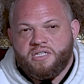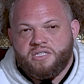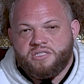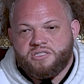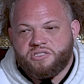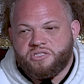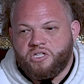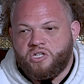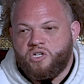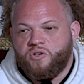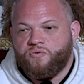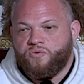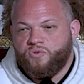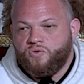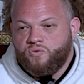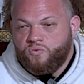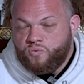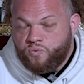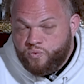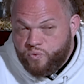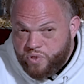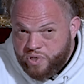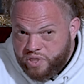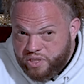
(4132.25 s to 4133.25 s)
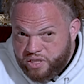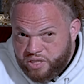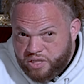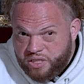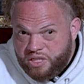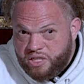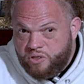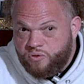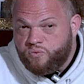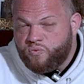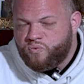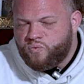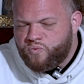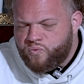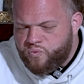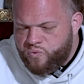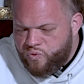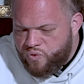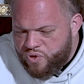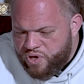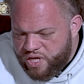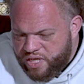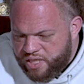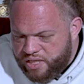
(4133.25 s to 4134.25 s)
So if you really,
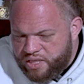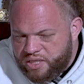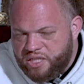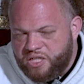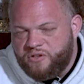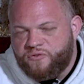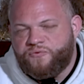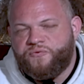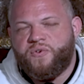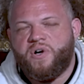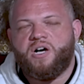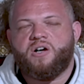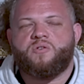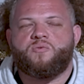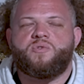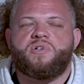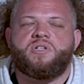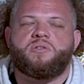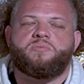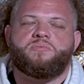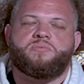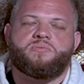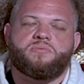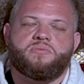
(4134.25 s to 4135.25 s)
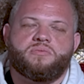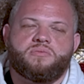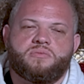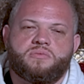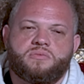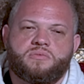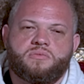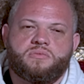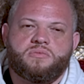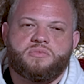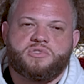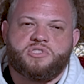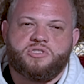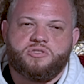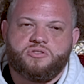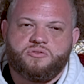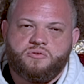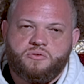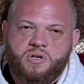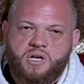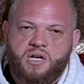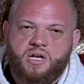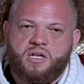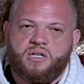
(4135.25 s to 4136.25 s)
really fuck with them,
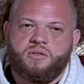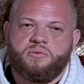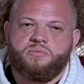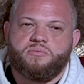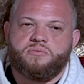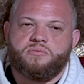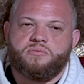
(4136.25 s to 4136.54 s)
subscribe,